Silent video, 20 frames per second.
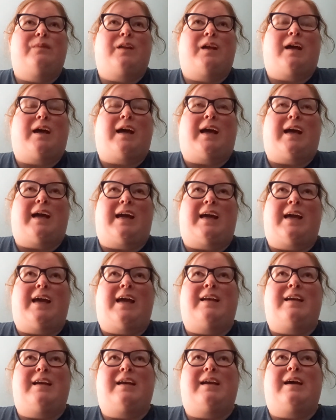I
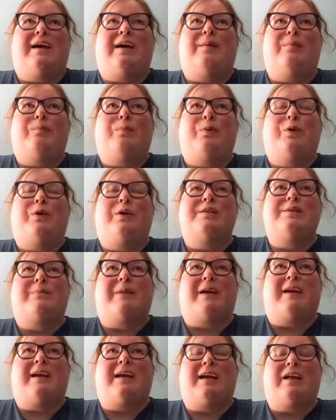ended up
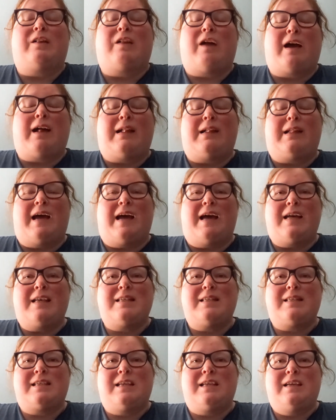spending a lot
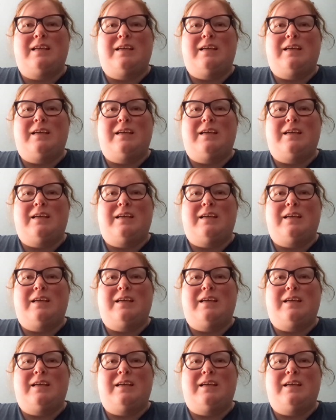less,